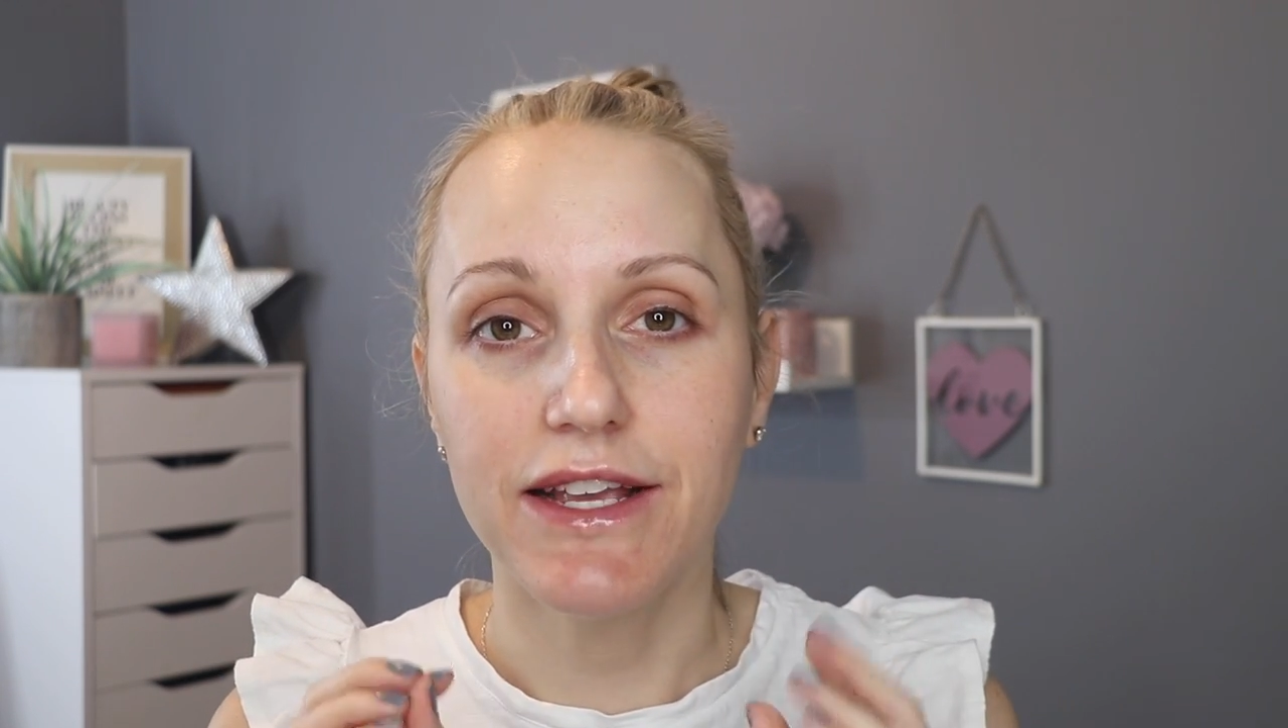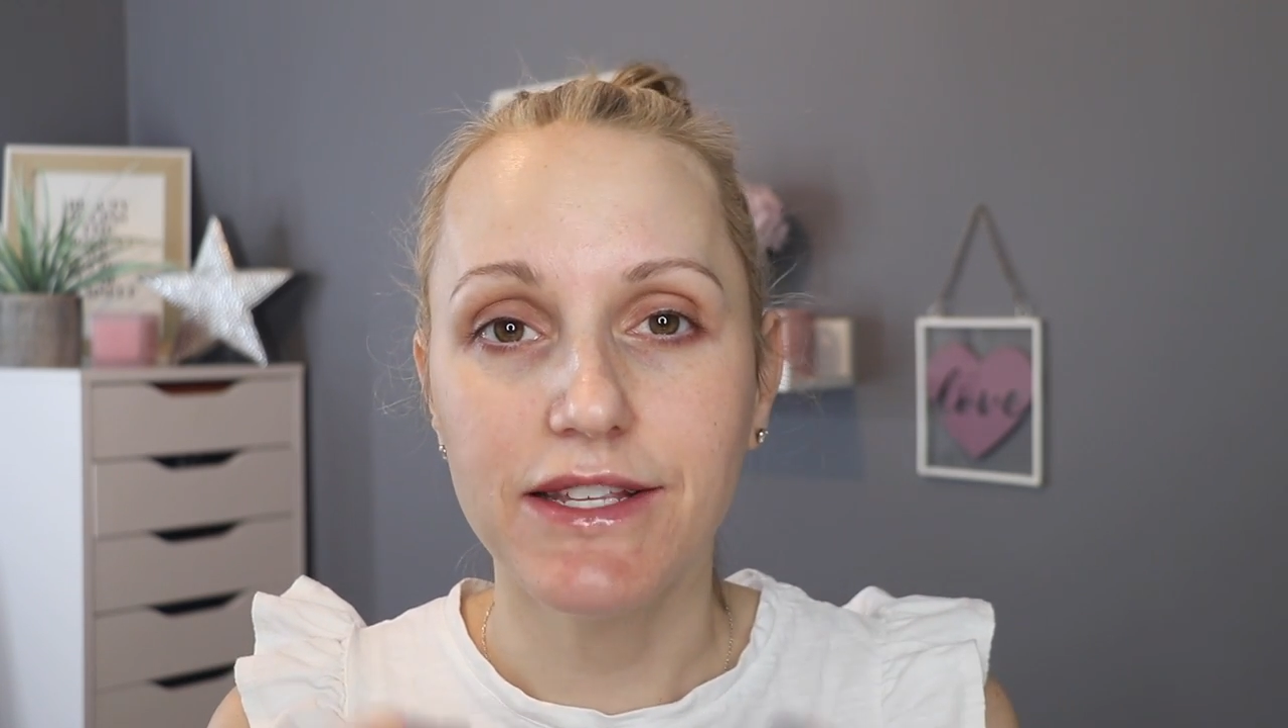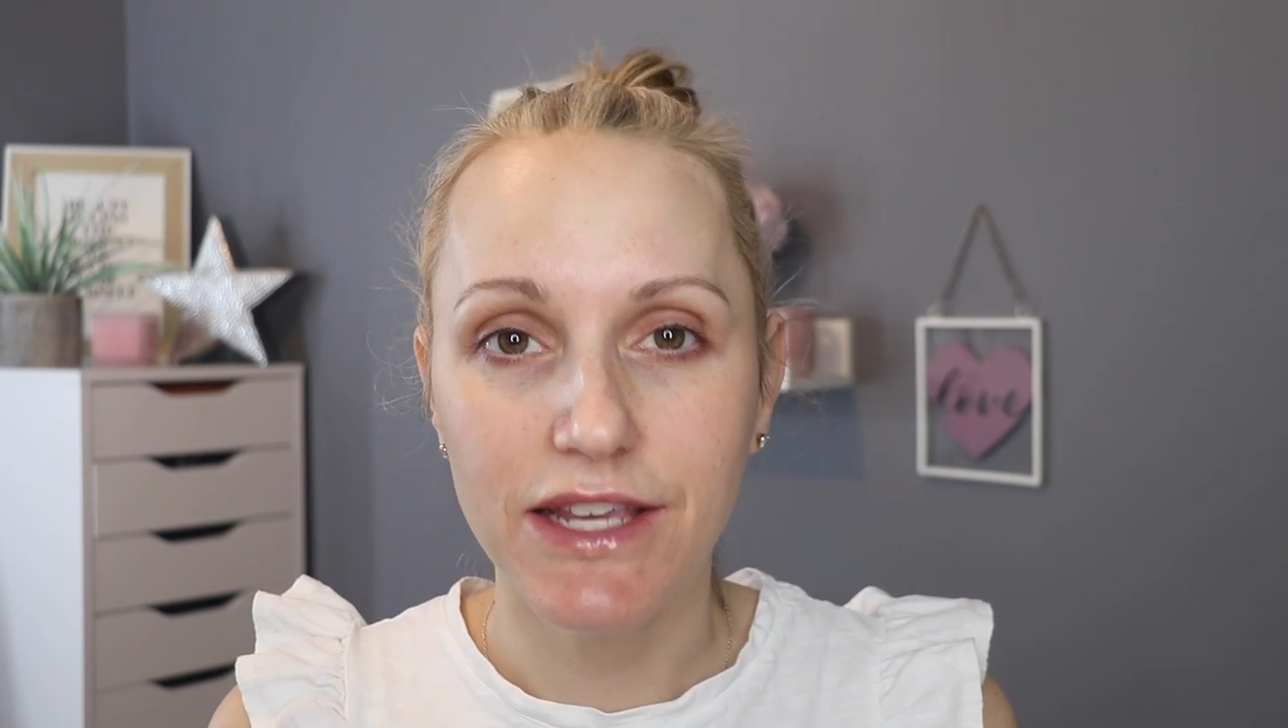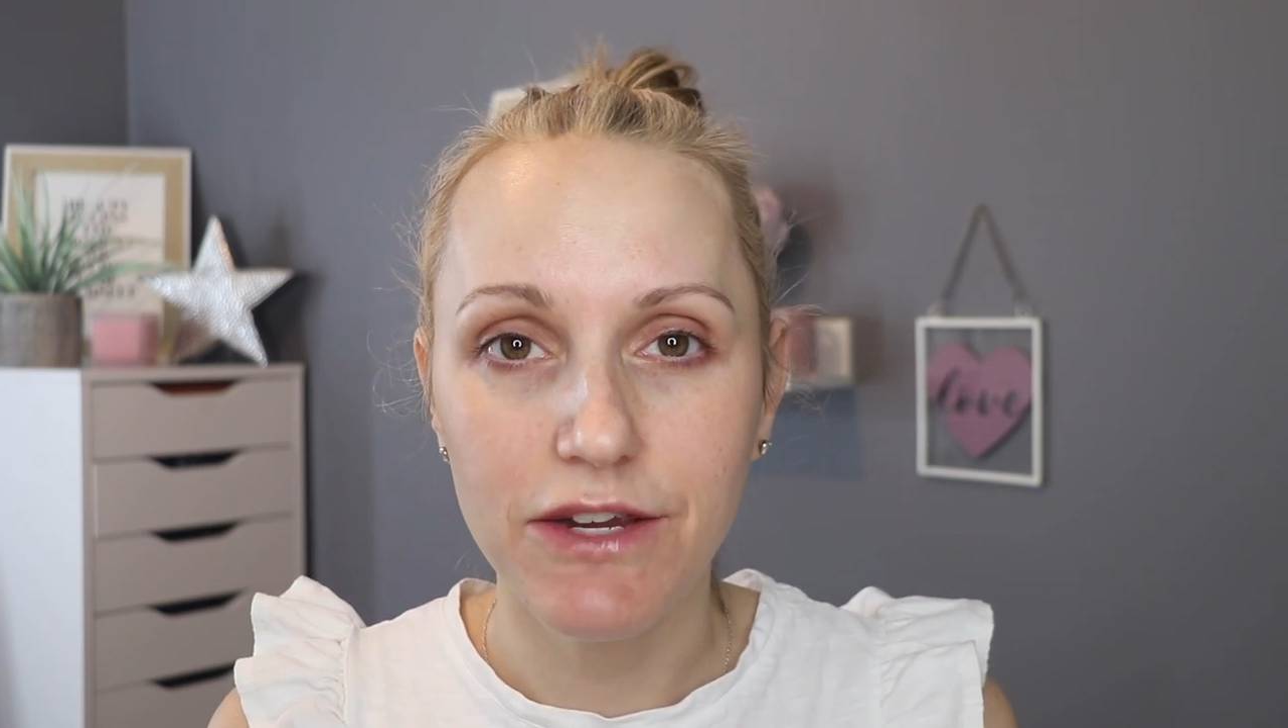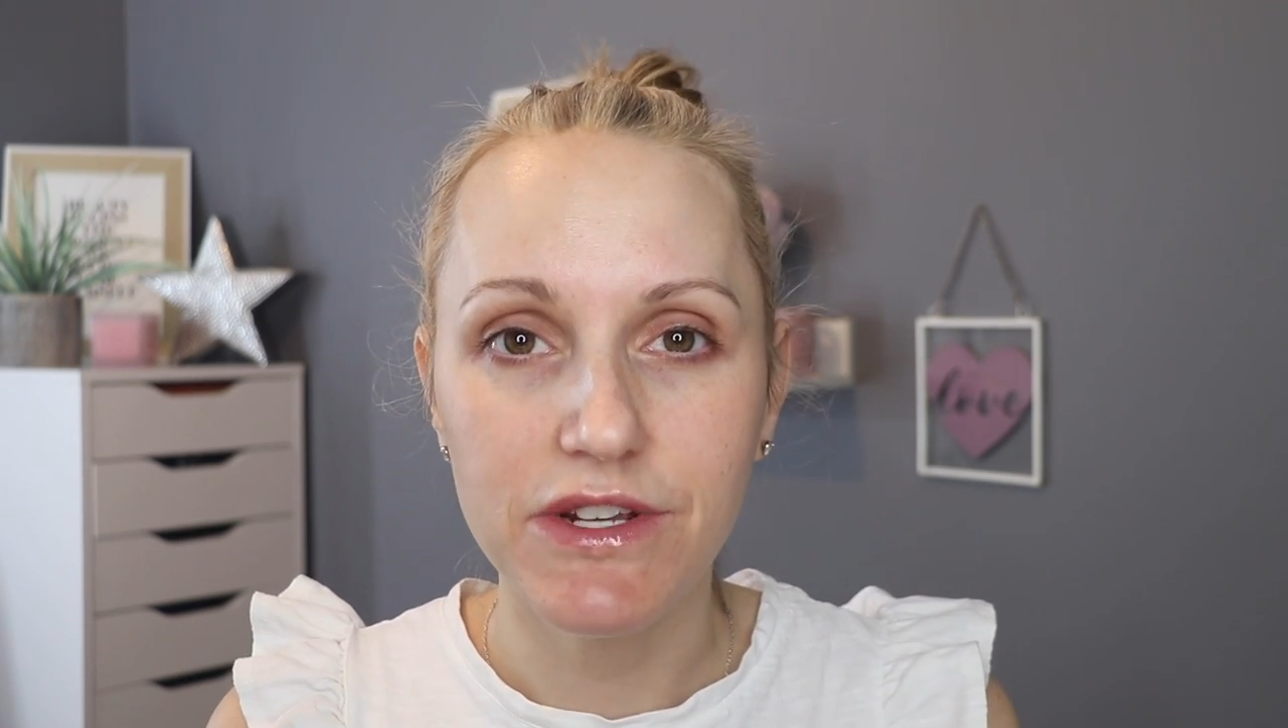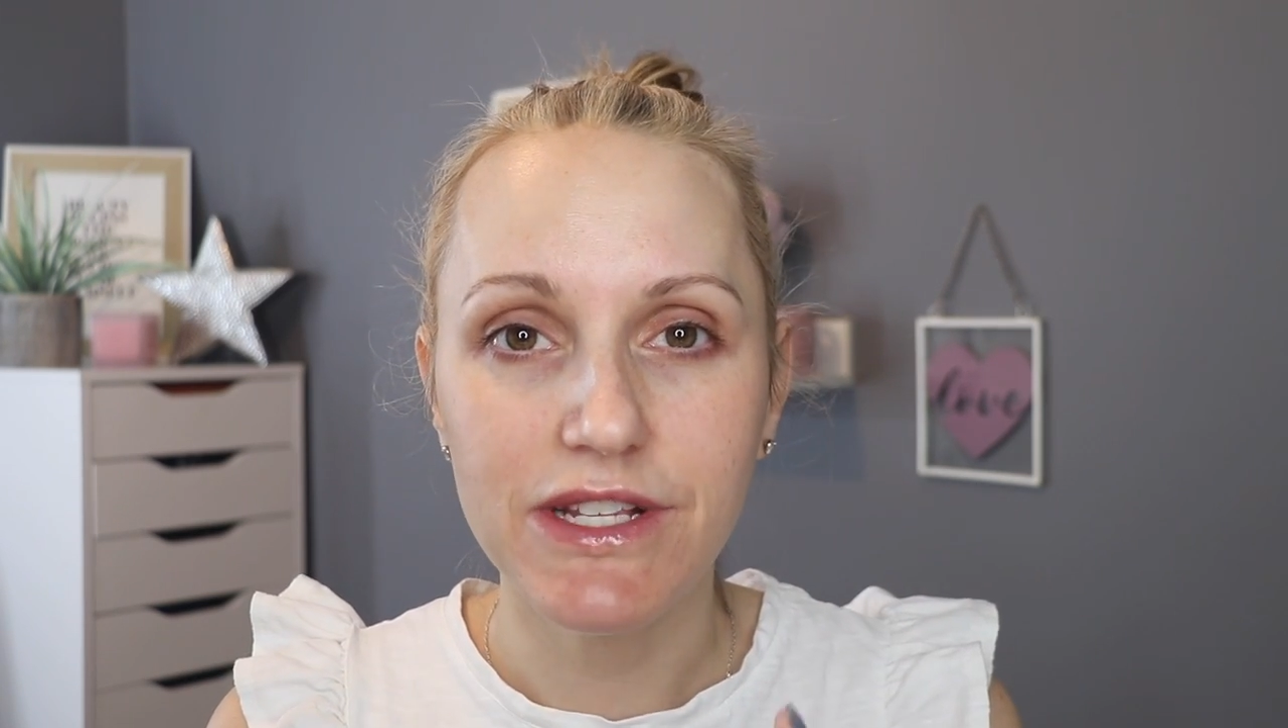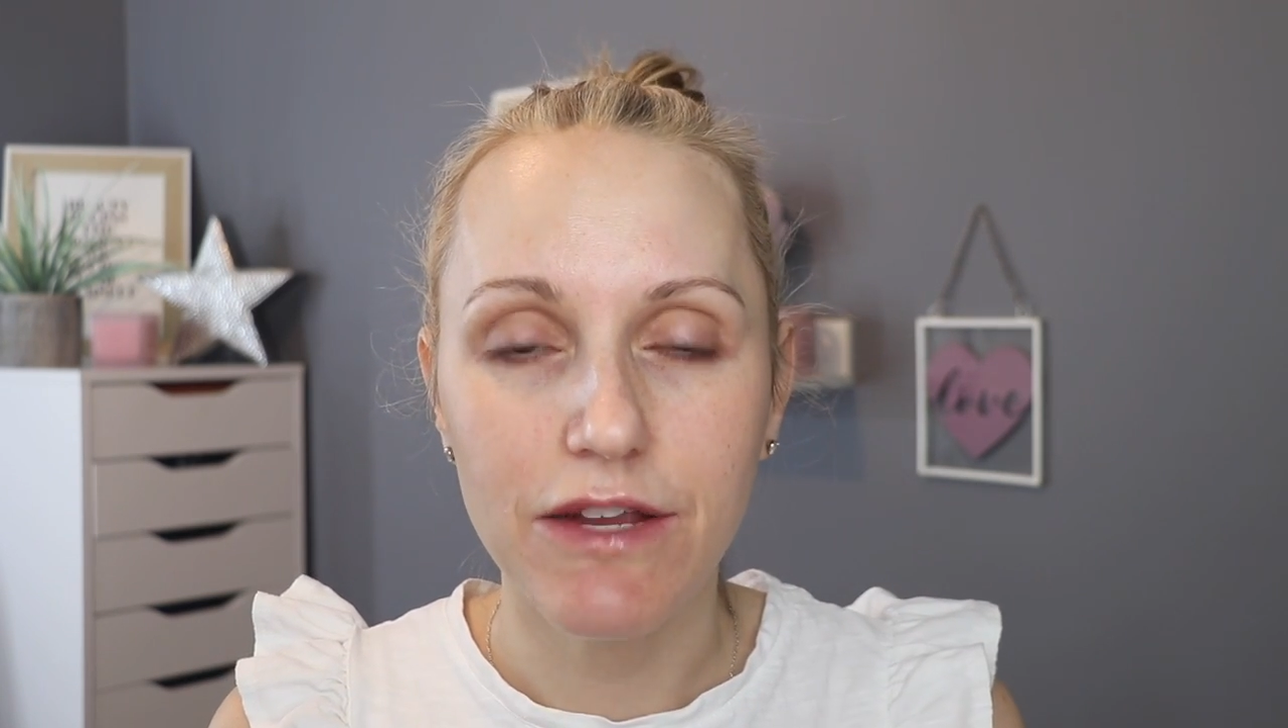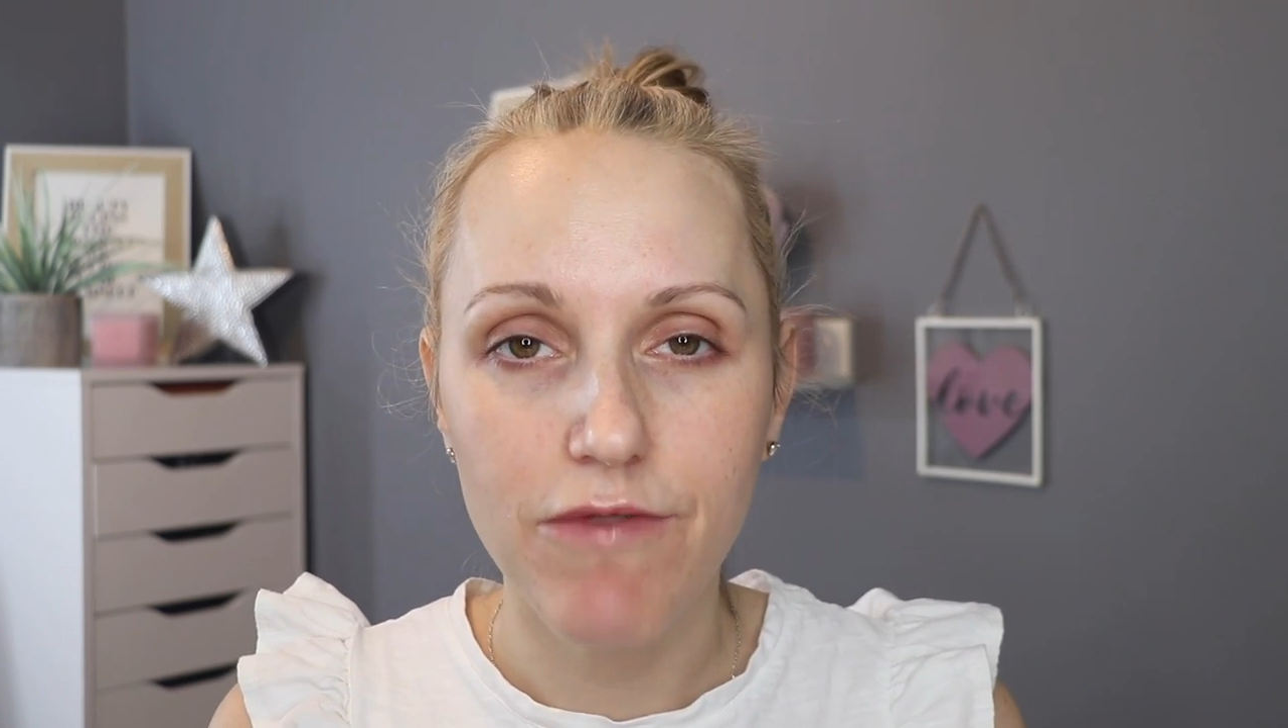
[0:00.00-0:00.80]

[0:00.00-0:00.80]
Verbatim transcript: seriously